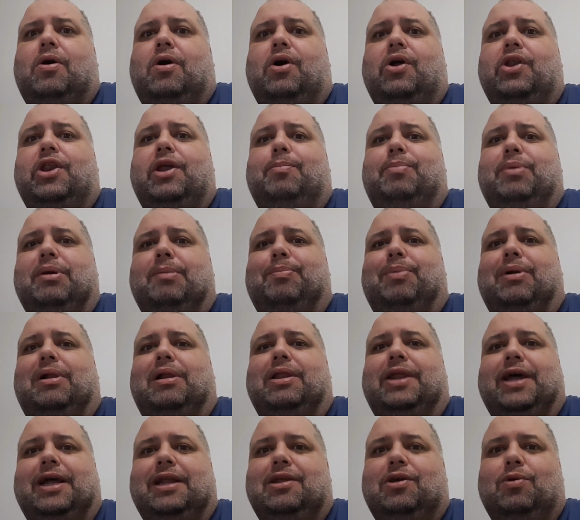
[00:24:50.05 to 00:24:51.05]
on the
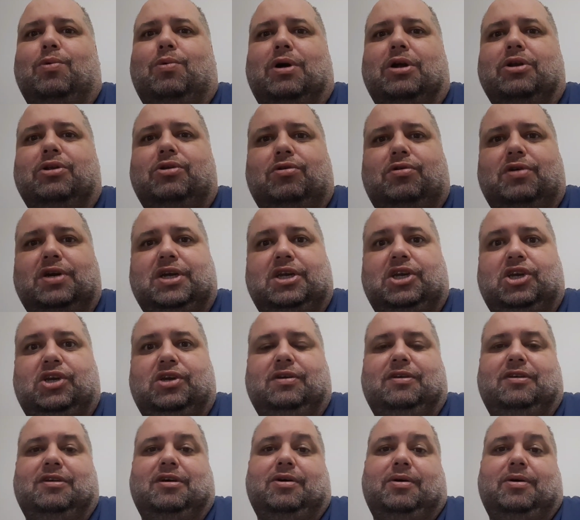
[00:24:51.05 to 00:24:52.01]
people that you want to reach.